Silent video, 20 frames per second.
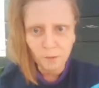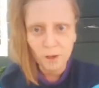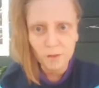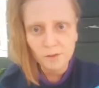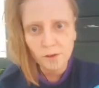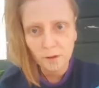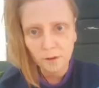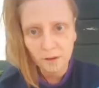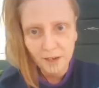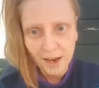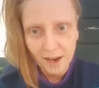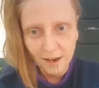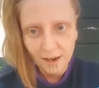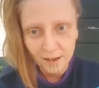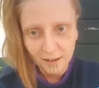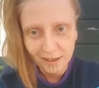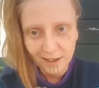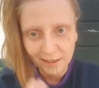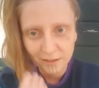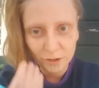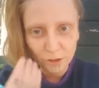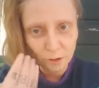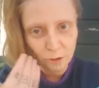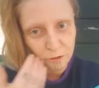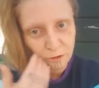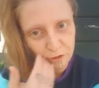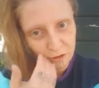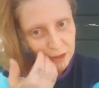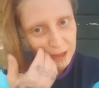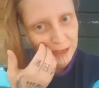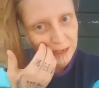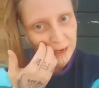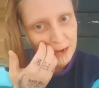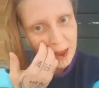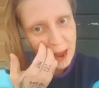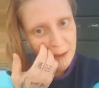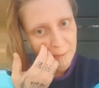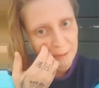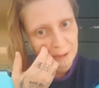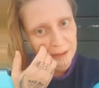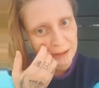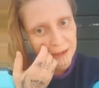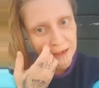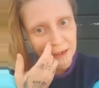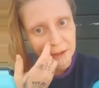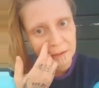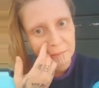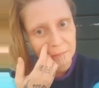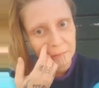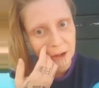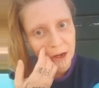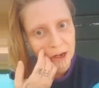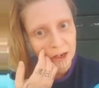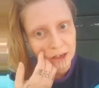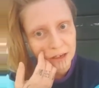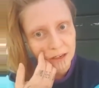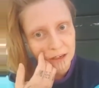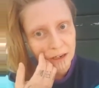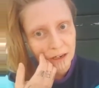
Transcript: So yeah, I do feel it happening, but